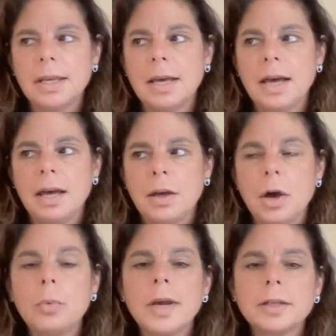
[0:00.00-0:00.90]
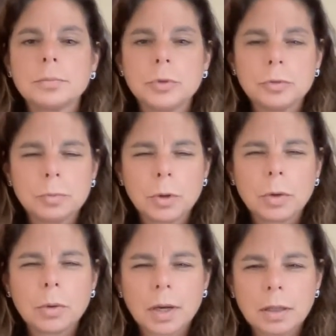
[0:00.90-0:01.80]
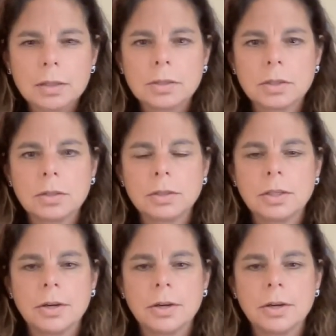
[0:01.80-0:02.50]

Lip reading: a way to move more quickly so that their